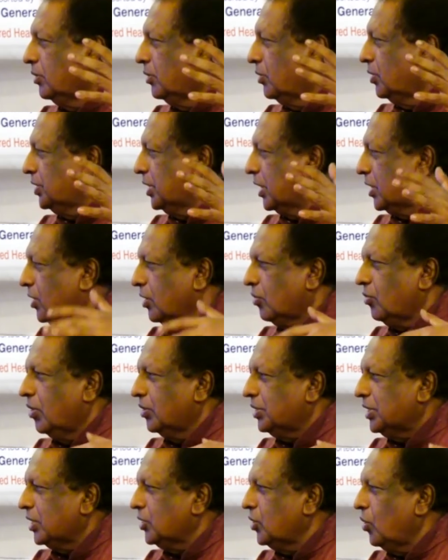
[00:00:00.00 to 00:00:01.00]
or
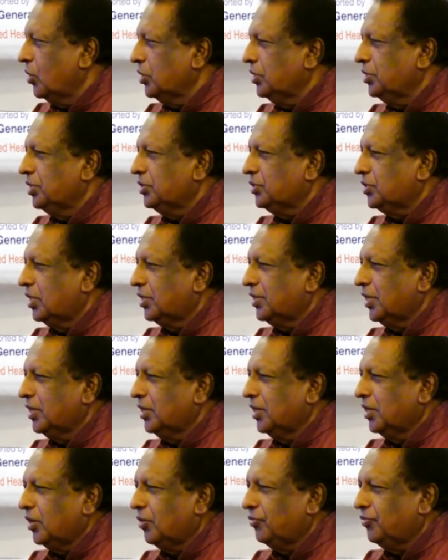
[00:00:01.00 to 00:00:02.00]
technology is still
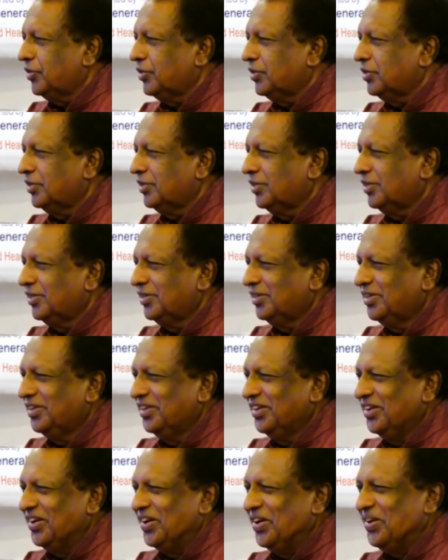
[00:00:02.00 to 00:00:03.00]
taking care of
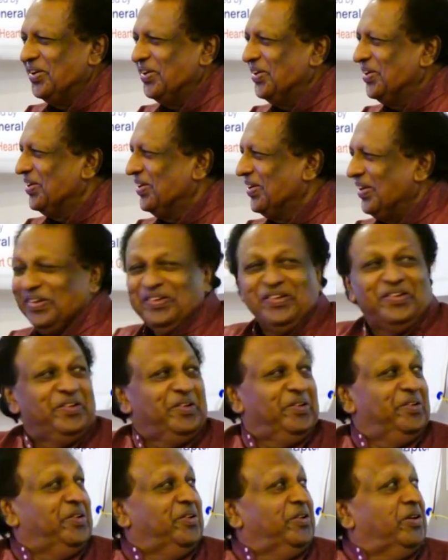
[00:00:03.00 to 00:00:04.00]
it?
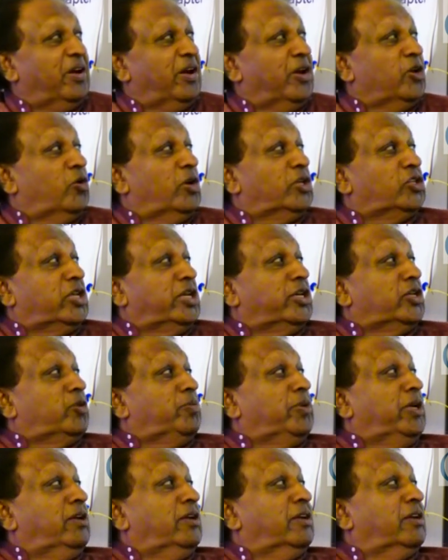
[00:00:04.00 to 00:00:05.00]
Are you listening to
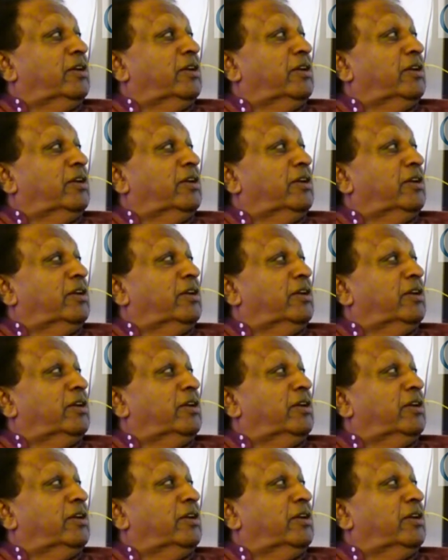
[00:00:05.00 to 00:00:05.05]
me?